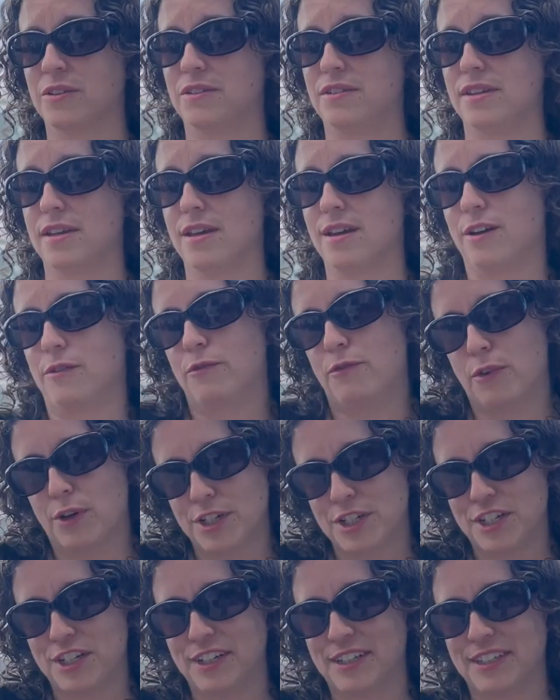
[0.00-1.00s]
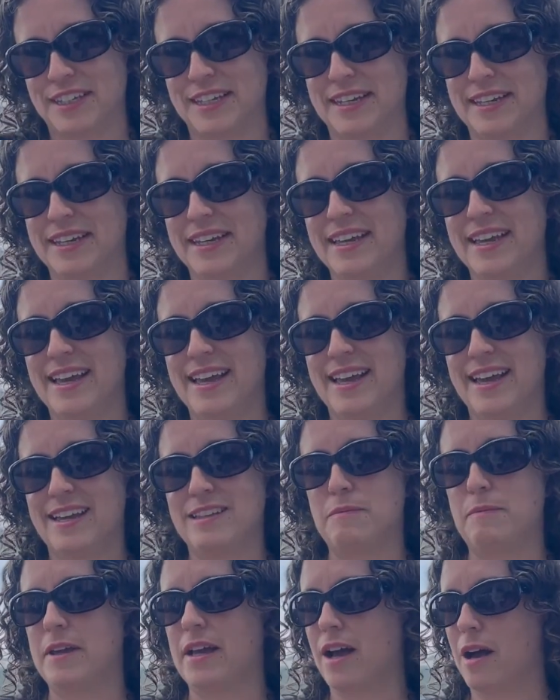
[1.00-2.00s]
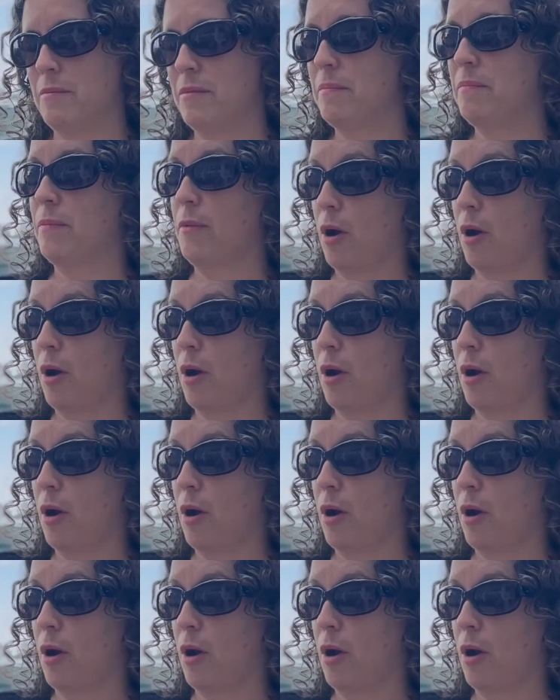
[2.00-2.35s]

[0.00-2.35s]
Sea, unfortunately, has become a